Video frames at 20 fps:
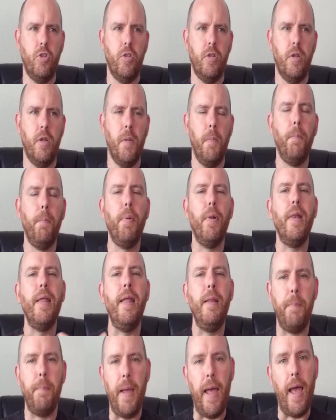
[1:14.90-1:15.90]

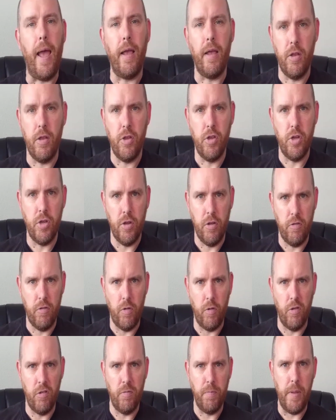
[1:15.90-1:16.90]
complete package,
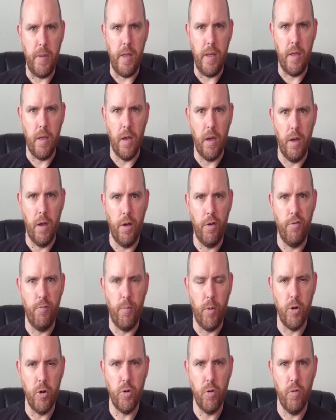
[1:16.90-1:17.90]
so to speak, of
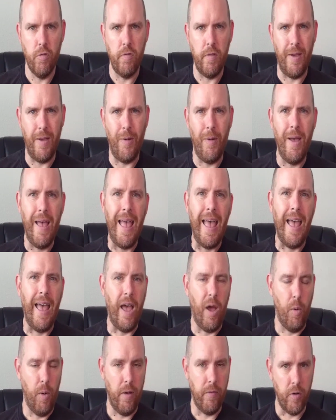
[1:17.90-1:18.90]
martial skill.
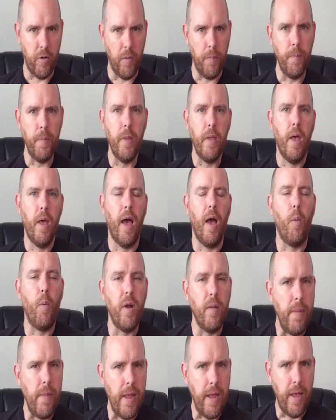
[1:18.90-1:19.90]
However, I
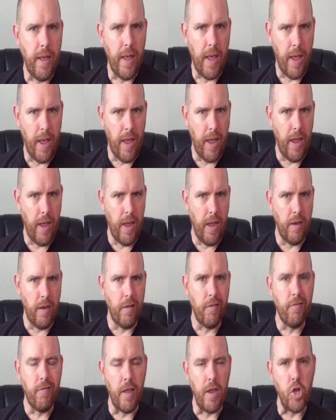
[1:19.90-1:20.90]
want to make a
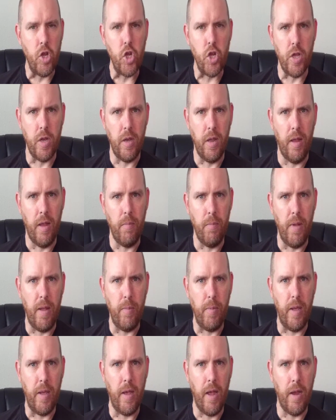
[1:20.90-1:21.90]
distinction and
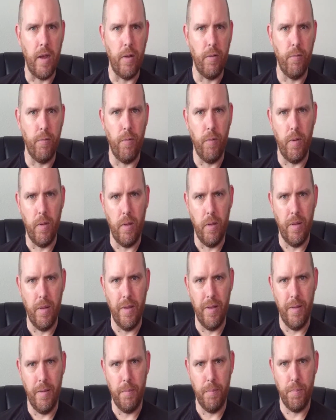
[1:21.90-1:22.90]
maybe kind of
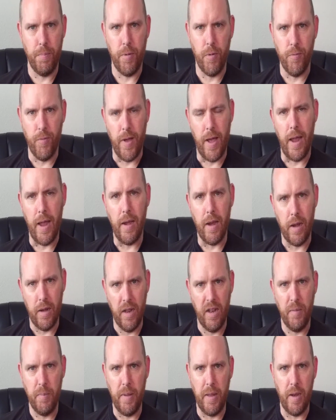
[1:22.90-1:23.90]
provide a
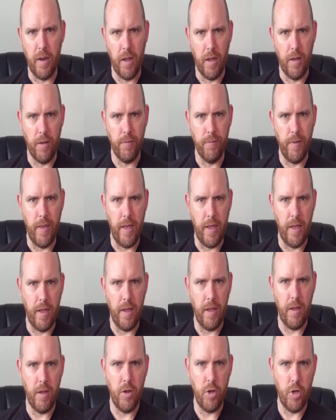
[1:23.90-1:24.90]
little bit of
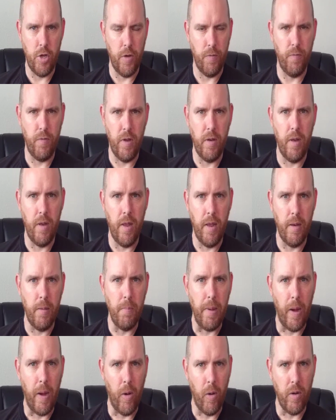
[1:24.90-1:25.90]
a shift in
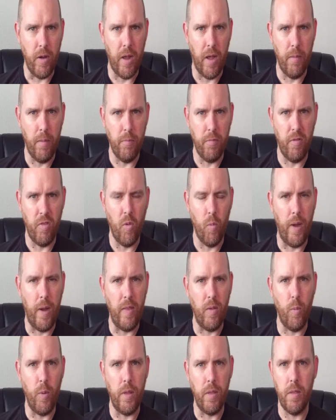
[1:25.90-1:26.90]
paradigms in the way
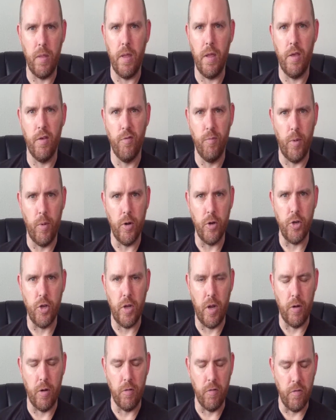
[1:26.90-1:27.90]
that we think of martial
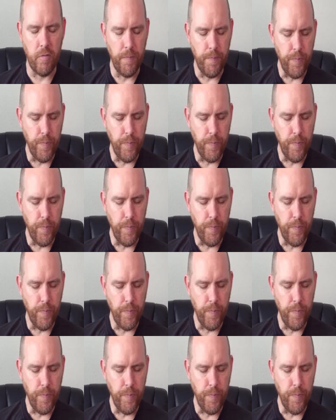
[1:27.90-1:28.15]
arts.